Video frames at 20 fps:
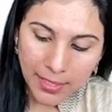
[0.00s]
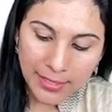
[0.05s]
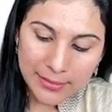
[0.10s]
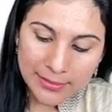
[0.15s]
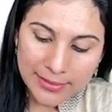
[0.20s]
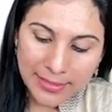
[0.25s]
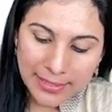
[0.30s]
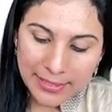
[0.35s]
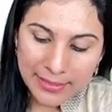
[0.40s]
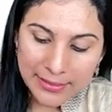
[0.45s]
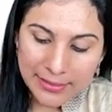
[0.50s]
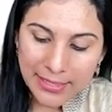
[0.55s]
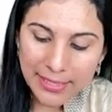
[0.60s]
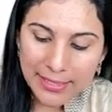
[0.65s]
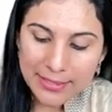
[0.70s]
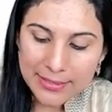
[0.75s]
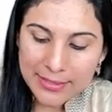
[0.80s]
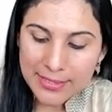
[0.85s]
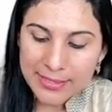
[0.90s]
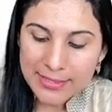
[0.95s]
And then
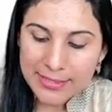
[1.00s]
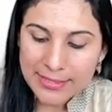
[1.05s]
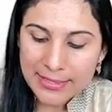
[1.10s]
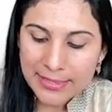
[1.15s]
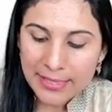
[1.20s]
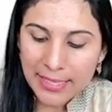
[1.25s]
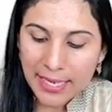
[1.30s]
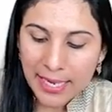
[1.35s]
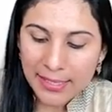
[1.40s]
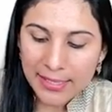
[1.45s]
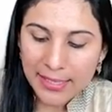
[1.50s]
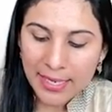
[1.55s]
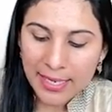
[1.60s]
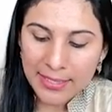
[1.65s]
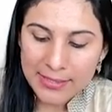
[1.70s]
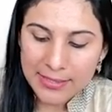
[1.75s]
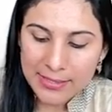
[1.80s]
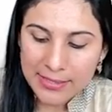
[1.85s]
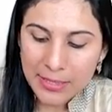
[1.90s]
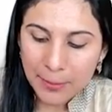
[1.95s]
there is a
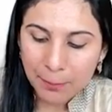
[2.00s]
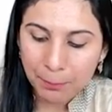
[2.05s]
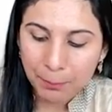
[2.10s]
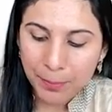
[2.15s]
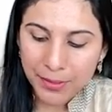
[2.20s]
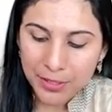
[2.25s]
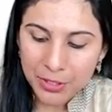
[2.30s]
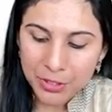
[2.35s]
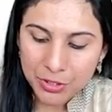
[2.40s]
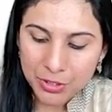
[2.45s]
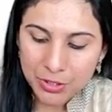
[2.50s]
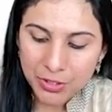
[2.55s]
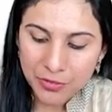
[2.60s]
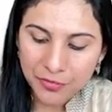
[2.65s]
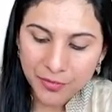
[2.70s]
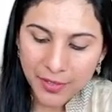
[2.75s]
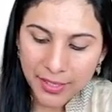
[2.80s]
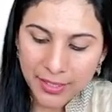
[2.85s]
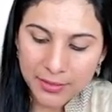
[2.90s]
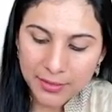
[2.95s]
CNS depression
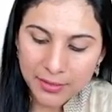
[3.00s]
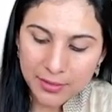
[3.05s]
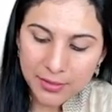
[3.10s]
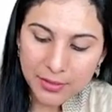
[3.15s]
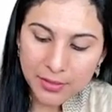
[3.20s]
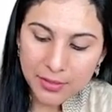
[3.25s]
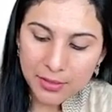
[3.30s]
effect